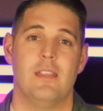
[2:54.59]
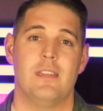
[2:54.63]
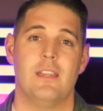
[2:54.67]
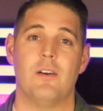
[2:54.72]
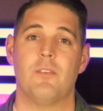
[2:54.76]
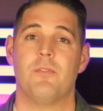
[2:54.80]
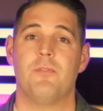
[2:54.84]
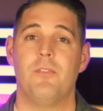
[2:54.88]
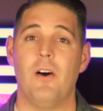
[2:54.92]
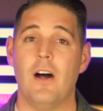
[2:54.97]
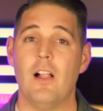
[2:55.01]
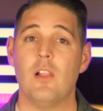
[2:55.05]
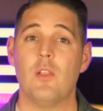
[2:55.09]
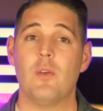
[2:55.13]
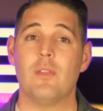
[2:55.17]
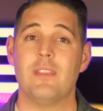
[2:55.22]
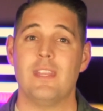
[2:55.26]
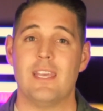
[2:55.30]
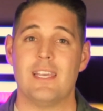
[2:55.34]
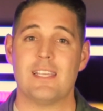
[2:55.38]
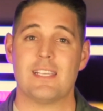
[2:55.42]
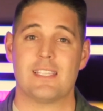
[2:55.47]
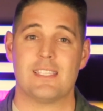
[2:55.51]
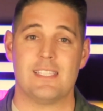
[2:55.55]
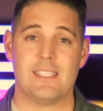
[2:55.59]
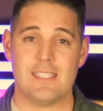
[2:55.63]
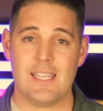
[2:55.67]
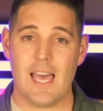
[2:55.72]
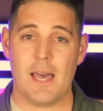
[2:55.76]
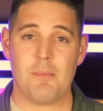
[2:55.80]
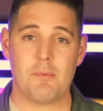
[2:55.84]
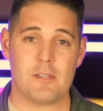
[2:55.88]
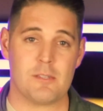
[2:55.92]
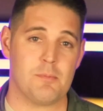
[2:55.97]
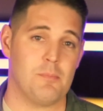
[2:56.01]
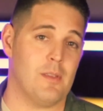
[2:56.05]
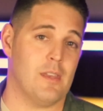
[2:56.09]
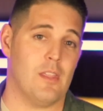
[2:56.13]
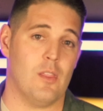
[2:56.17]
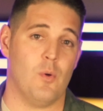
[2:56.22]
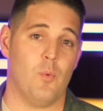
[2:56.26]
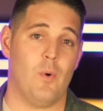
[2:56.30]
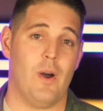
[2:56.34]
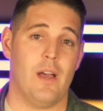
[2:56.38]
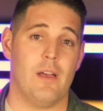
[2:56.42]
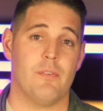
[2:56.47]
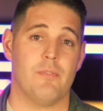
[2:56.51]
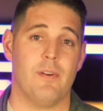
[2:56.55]
Now, following the establishment of the
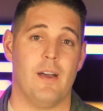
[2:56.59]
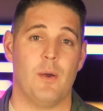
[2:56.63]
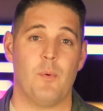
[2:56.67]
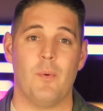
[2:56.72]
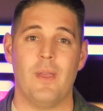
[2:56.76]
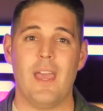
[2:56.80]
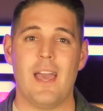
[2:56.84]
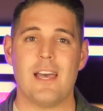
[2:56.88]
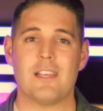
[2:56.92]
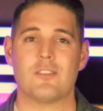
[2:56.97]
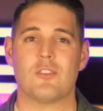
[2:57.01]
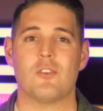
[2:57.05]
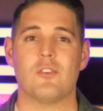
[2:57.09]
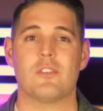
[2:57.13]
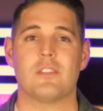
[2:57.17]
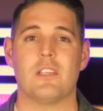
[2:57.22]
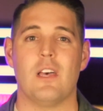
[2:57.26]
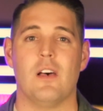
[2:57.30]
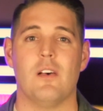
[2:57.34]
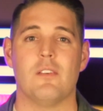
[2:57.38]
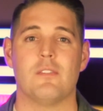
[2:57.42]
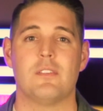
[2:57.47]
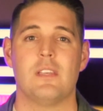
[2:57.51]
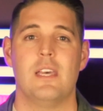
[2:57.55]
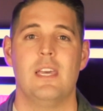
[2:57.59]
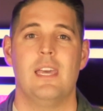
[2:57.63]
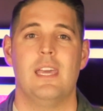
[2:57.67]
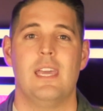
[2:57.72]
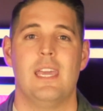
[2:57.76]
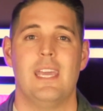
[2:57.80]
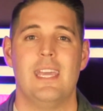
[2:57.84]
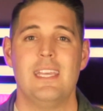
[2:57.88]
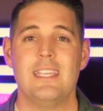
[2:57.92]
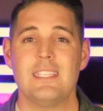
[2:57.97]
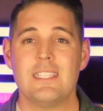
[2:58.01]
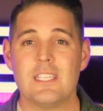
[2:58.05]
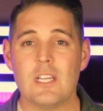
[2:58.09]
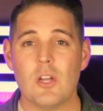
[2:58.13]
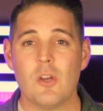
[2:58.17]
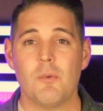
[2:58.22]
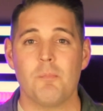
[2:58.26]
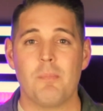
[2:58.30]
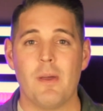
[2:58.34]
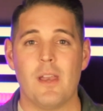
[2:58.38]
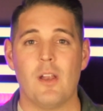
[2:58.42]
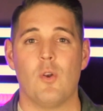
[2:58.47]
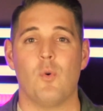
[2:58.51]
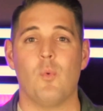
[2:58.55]
Wi-Fi, we asked ourselves, is there a
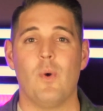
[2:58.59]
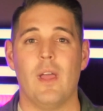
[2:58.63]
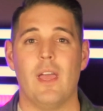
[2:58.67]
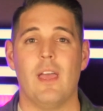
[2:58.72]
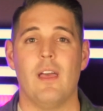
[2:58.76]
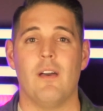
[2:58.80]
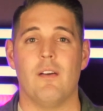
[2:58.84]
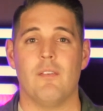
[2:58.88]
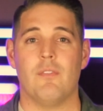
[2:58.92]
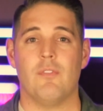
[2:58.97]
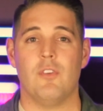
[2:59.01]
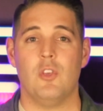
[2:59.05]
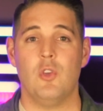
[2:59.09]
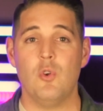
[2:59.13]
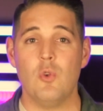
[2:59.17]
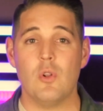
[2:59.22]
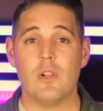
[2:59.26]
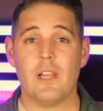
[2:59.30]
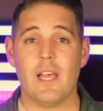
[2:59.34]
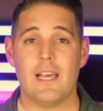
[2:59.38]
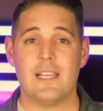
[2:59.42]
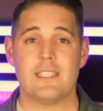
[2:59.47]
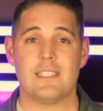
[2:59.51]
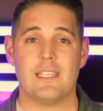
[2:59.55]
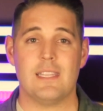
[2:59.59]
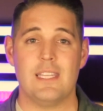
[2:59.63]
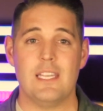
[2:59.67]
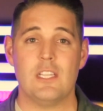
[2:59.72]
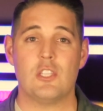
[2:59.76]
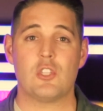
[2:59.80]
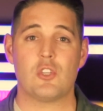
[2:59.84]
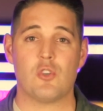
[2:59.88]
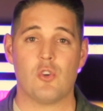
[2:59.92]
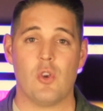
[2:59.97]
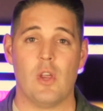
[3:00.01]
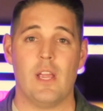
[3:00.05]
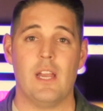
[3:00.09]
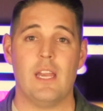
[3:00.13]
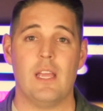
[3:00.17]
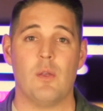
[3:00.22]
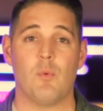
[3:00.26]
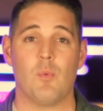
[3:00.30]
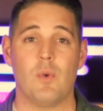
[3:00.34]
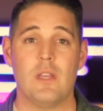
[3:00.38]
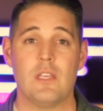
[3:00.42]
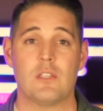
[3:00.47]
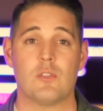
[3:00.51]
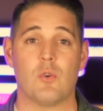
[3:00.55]
better way of utilizing these training
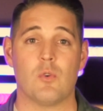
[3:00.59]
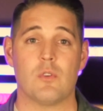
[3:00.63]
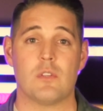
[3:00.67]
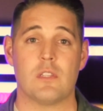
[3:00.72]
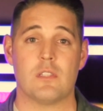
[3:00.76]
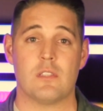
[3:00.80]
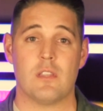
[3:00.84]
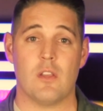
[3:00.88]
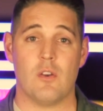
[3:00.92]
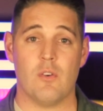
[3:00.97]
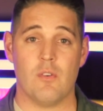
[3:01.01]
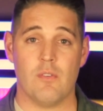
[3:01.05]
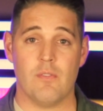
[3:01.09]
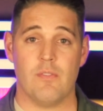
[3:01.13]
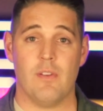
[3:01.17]
resources that are